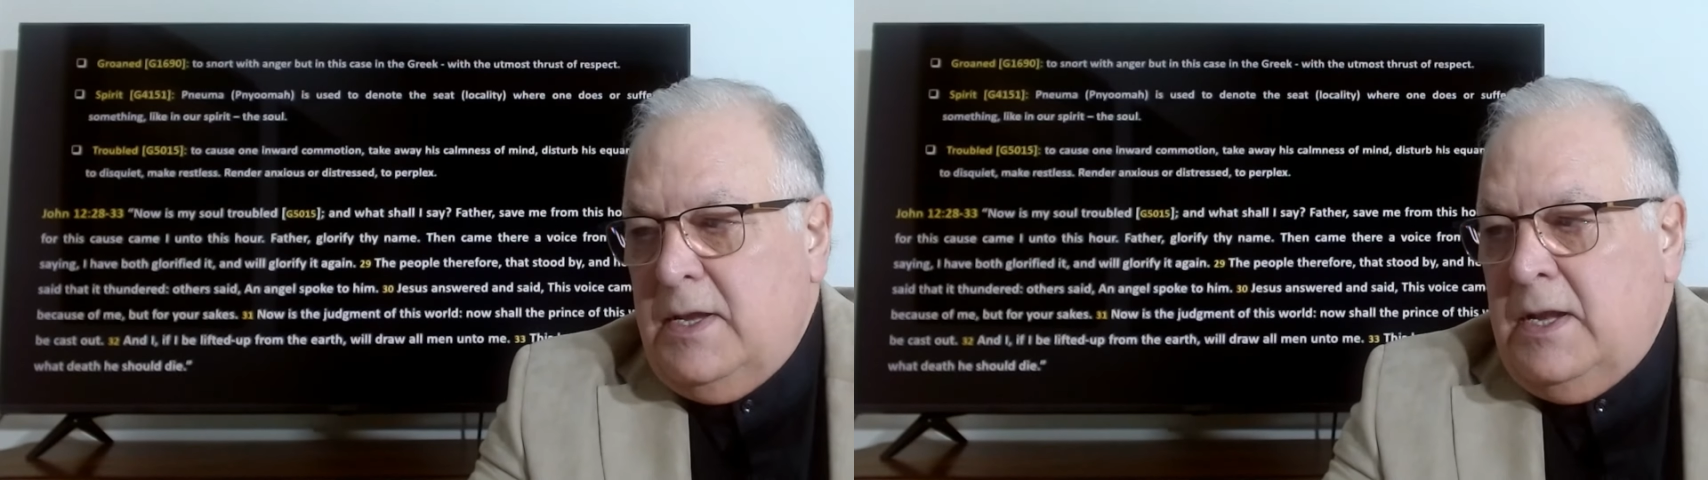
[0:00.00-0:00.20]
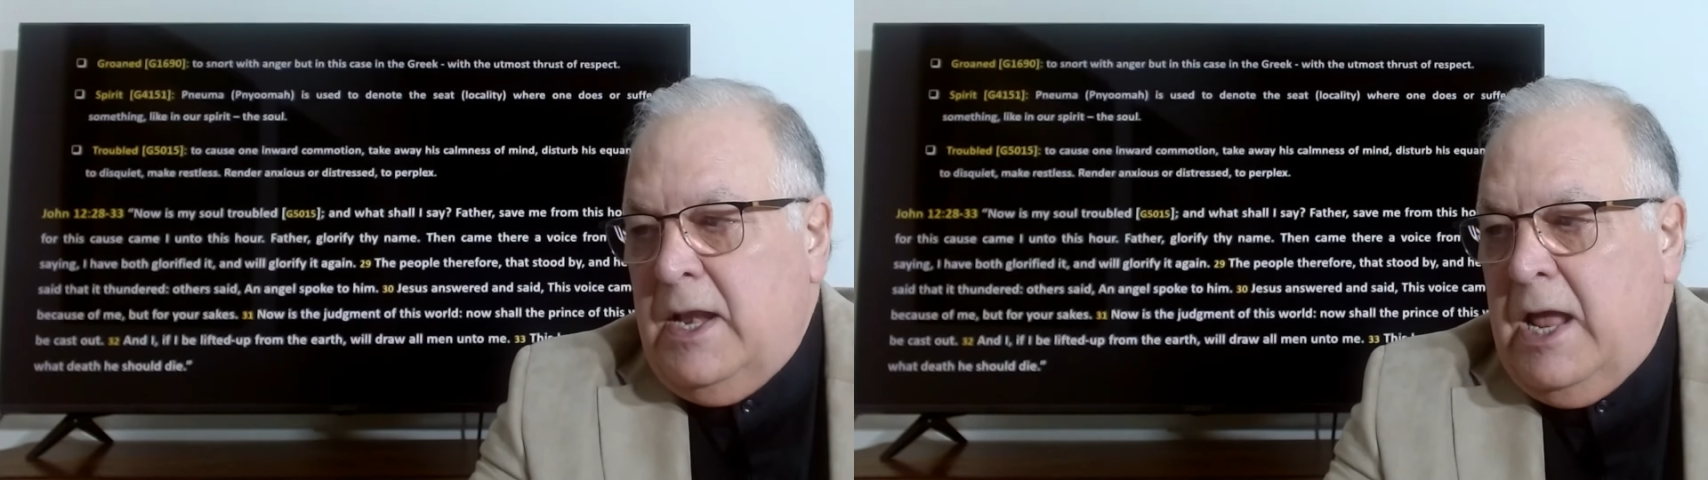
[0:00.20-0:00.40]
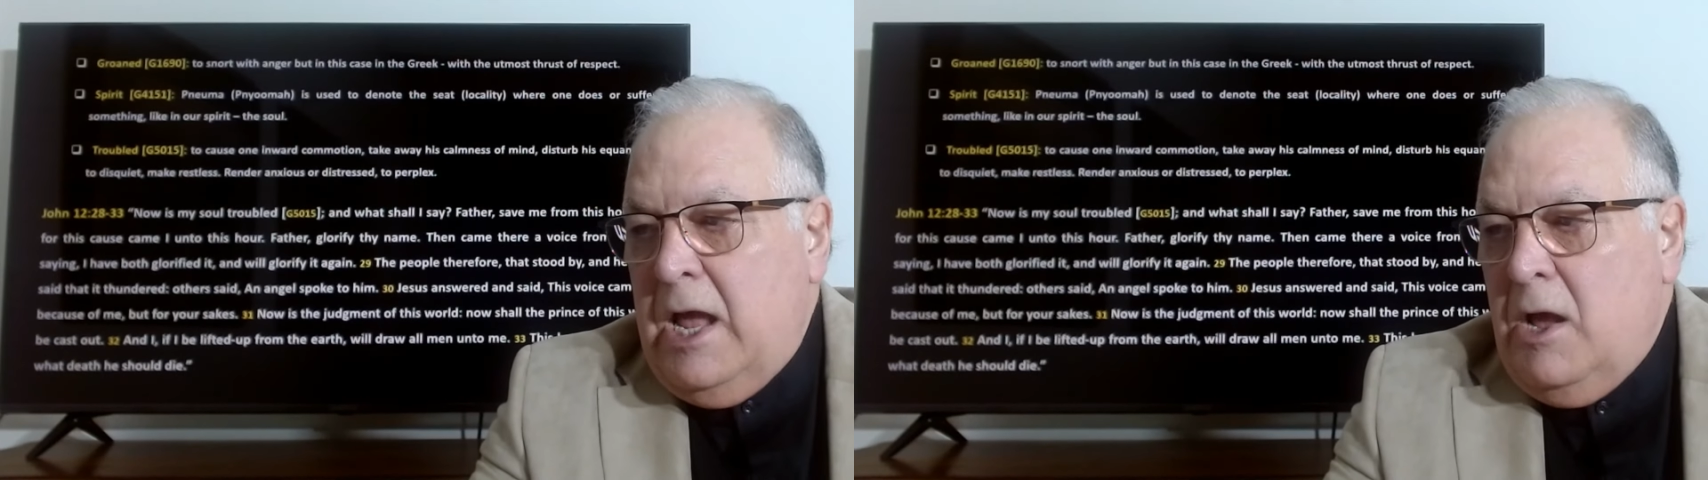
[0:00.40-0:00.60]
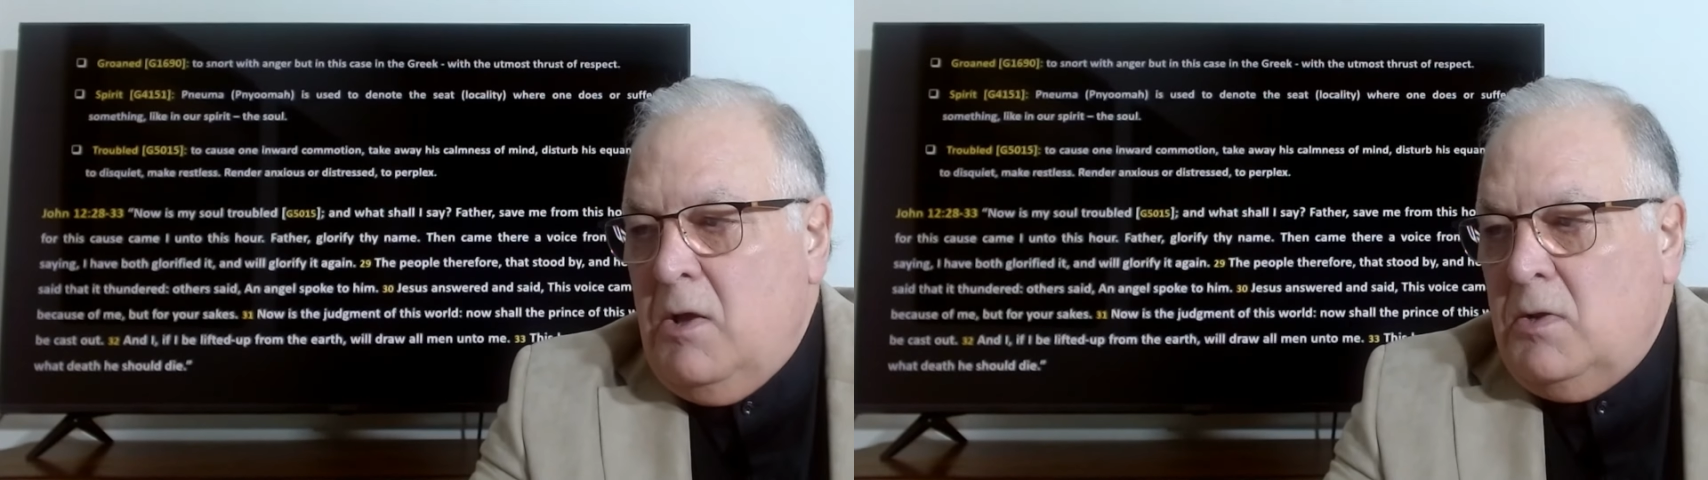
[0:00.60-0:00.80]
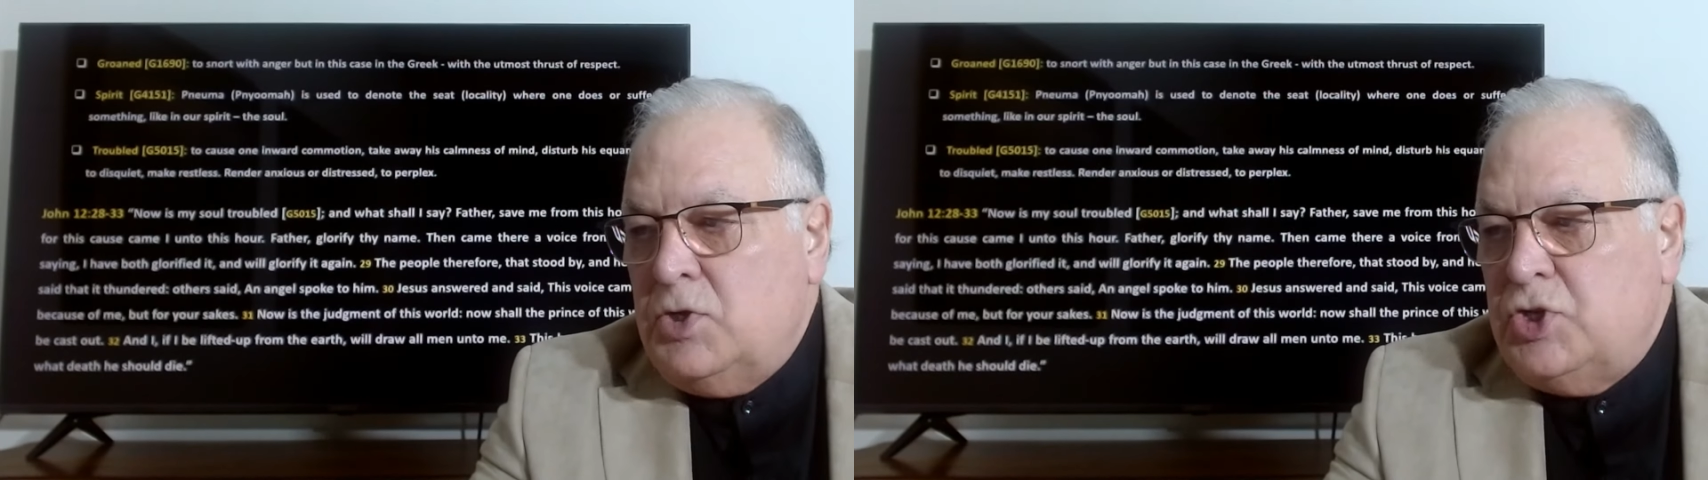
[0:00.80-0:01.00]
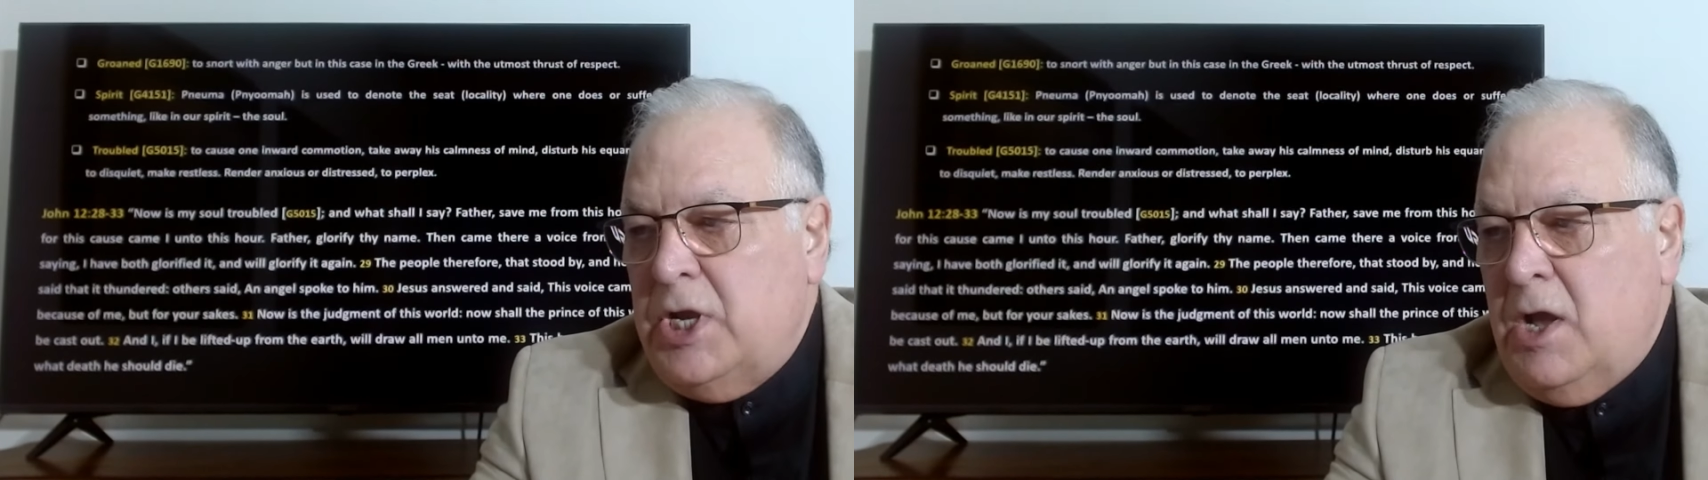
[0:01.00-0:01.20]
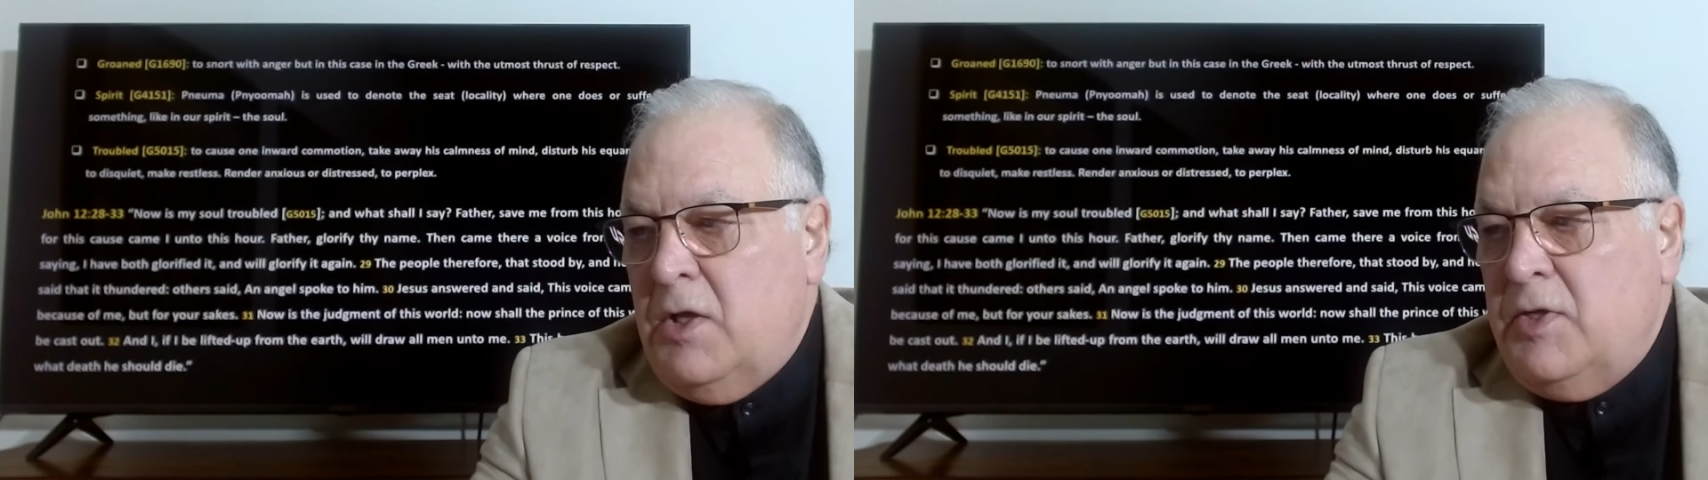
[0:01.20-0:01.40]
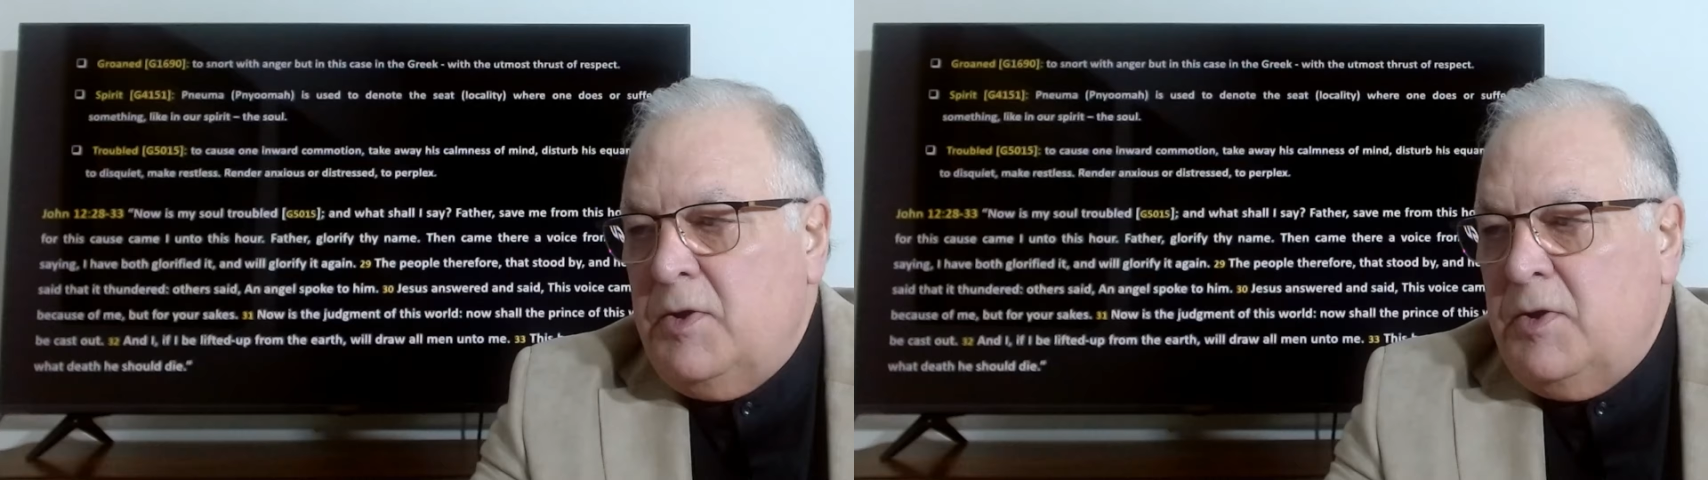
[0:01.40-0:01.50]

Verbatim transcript: now shall the